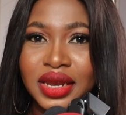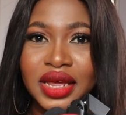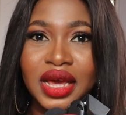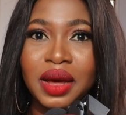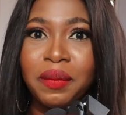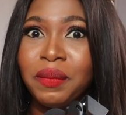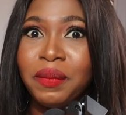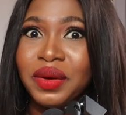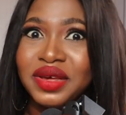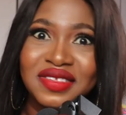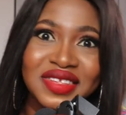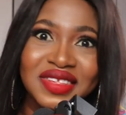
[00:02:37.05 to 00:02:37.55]
Their
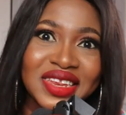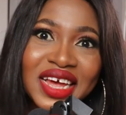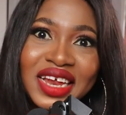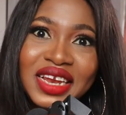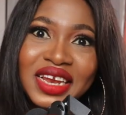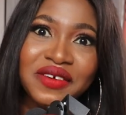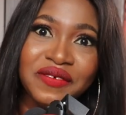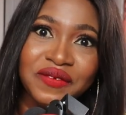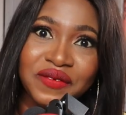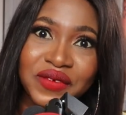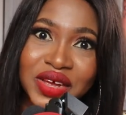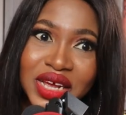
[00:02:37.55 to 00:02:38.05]

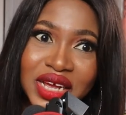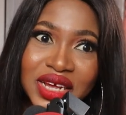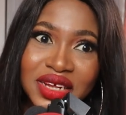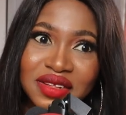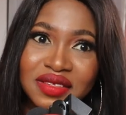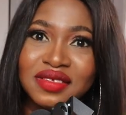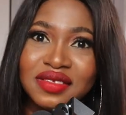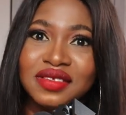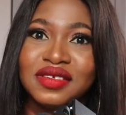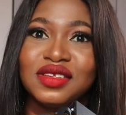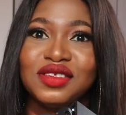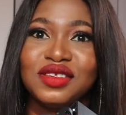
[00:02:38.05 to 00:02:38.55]
personal
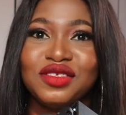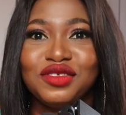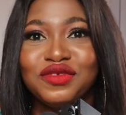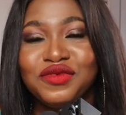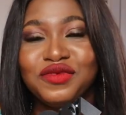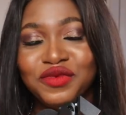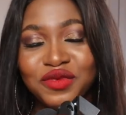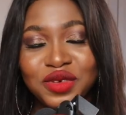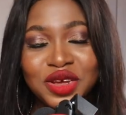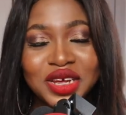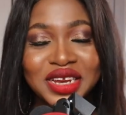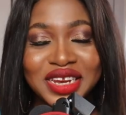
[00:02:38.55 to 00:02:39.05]
effects
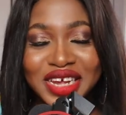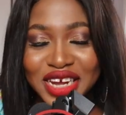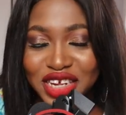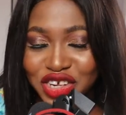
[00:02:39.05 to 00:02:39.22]
in